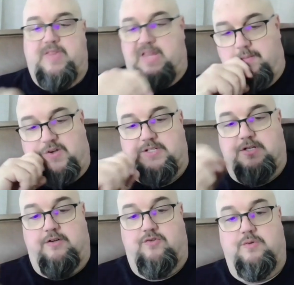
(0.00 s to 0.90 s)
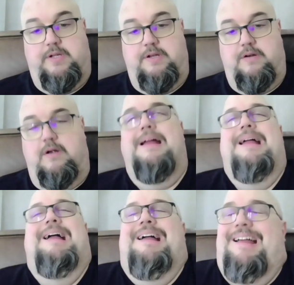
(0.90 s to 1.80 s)
I'm going to start drooling here.
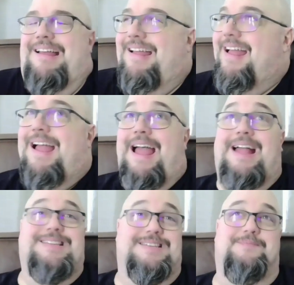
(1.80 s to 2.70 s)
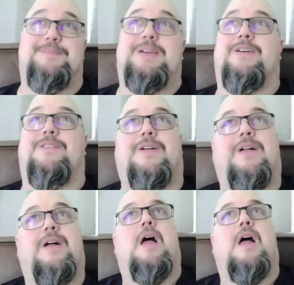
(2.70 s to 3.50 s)
That's just beautiful.